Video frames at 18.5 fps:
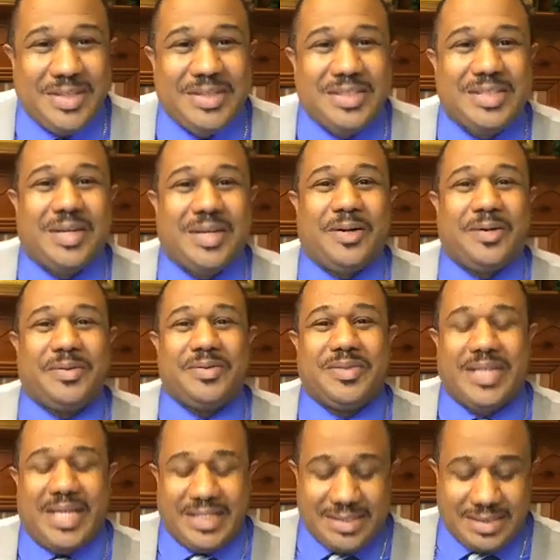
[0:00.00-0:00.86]

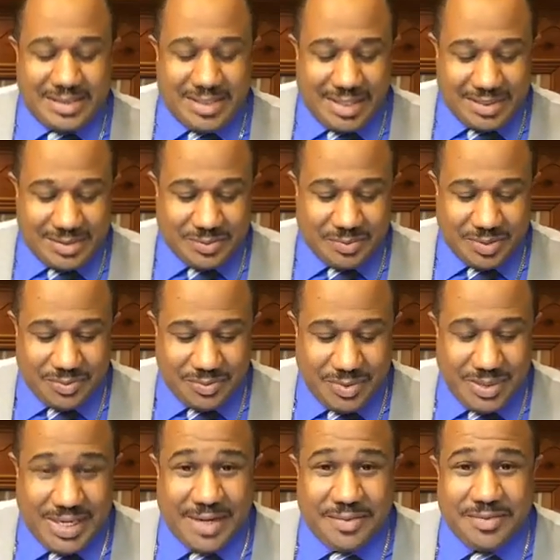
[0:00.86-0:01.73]
So that's that's what
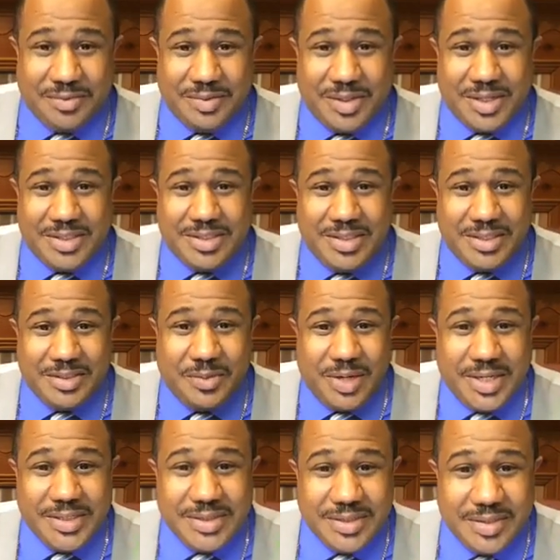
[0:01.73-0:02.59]
we have to realize. Good
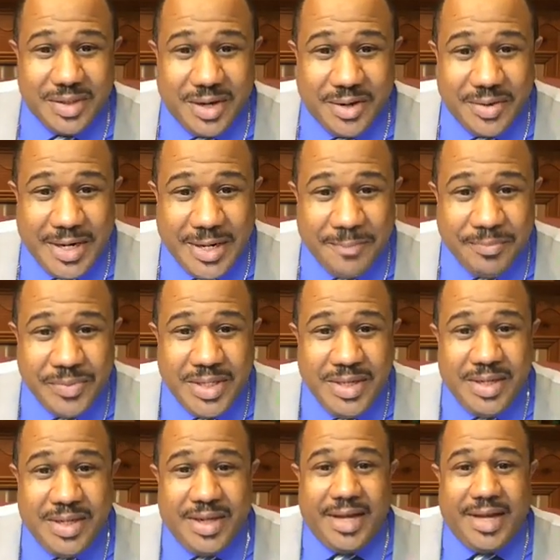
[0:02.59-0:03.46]
question. All right.
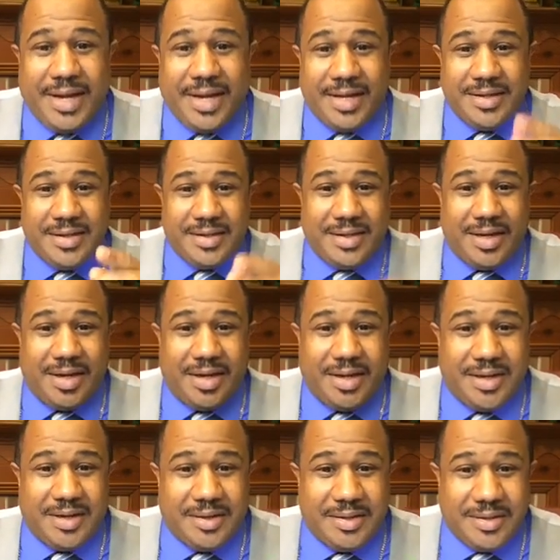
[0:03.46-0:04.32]
And
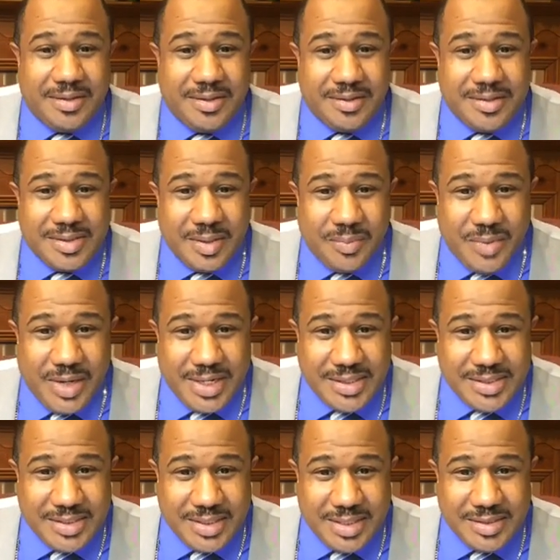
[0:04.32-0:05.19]
uh,
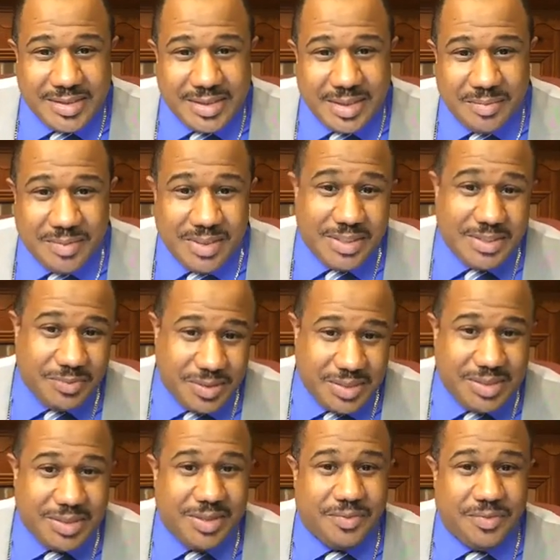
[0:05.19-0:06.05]
somebody's saying some things we
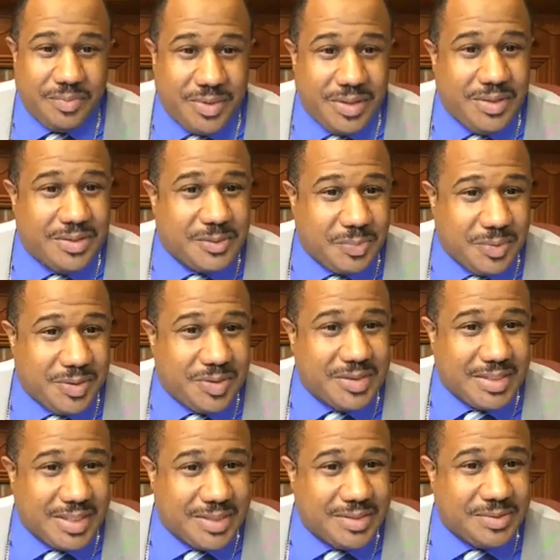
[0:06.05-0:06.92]
see are familiar
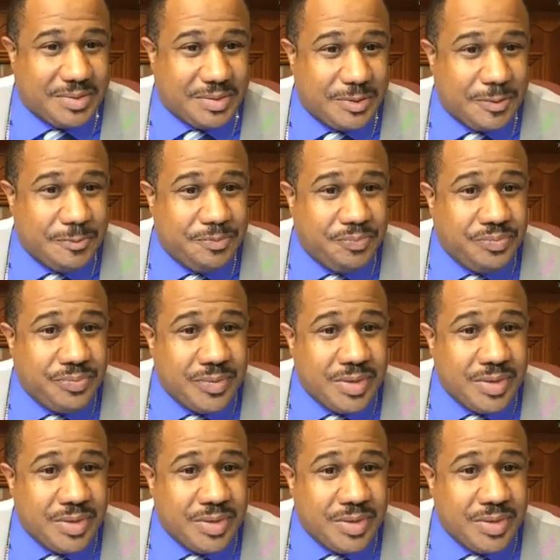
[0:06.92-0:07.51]
spirits. That's true.